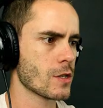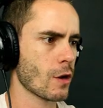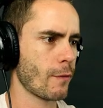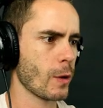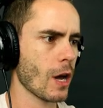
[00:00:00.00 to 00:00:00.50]

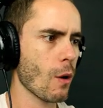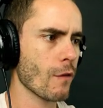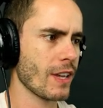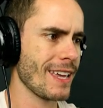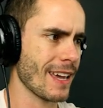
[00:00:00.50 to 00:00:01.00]
So if we go
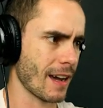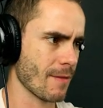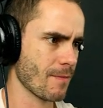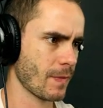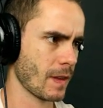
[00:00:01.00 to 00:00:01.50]
over
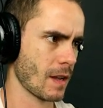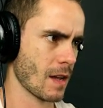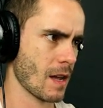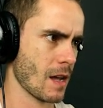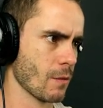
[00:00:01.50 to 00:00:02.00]
here,
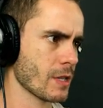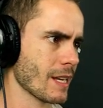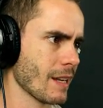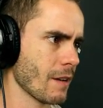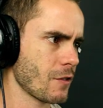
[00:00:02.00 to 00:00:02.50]
and where's
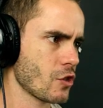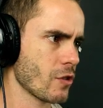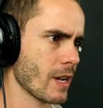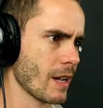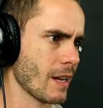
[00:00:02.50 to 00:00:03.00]
it? Left
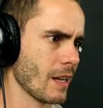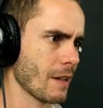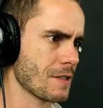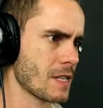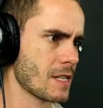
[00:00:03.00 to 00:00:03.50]
trigger and
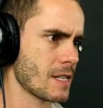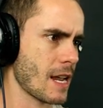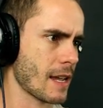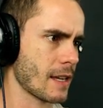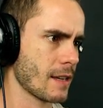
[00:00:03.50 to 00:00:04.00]
left
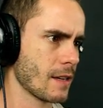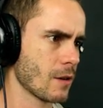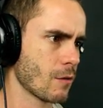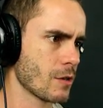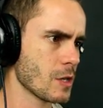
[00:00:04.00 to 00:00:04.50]
stick.
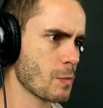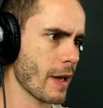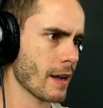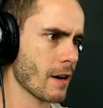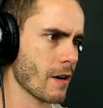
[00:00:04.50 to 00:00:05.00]
We'll just
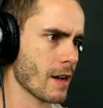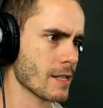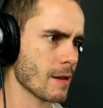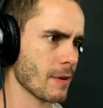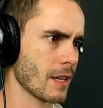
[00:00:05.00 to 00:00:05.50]
back our
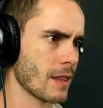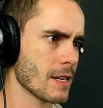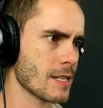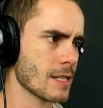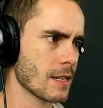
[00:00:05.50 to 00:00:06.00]
ass up like
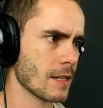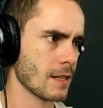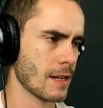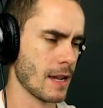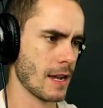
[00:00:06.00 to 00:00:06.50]
this
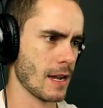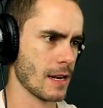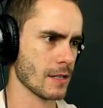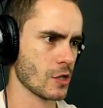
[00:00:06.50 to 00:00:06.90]
and